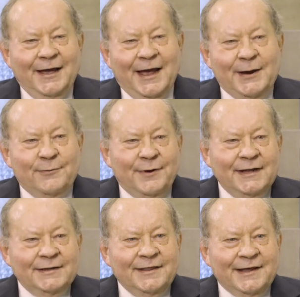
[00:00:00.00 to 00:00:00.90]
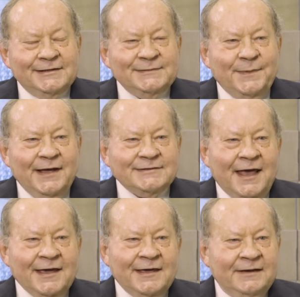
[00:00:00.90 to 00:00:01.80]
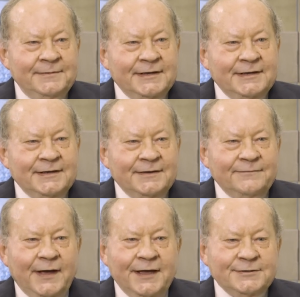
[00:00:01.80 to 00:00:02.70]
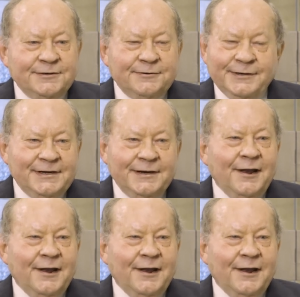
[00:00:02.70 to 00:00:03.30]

I read things by his academic advisor who he didn't